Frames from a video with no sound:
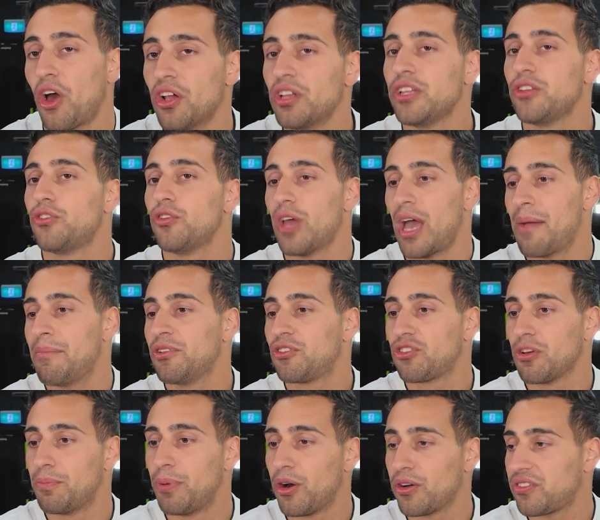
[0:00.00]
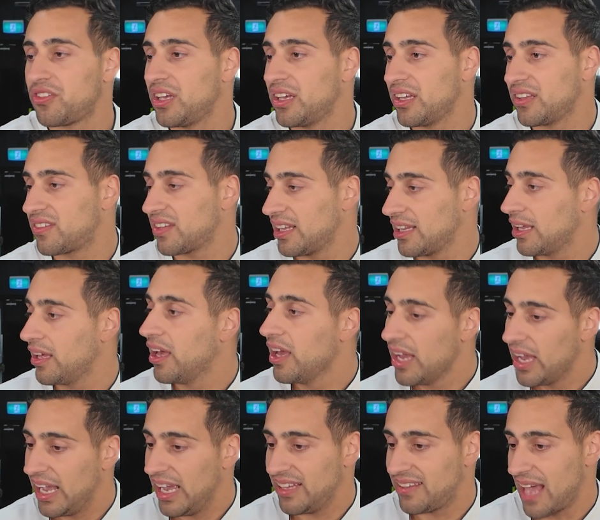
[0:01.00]
only do amateur boxing.
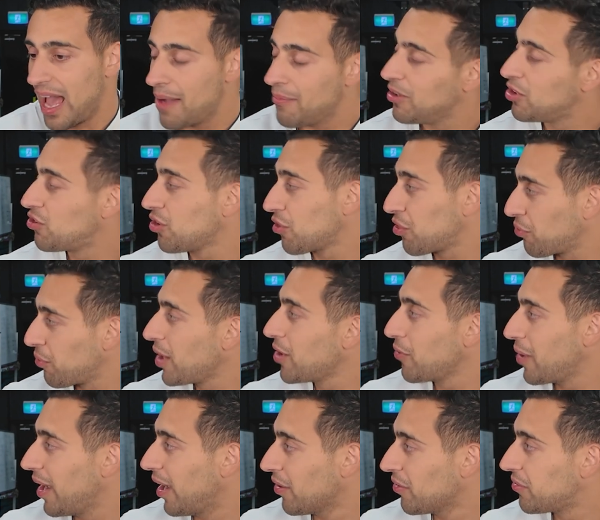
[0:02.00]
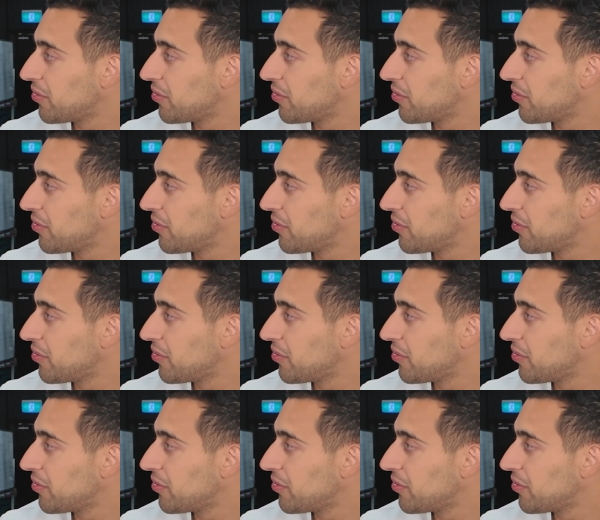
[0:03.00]
It's amateur 3 rounds.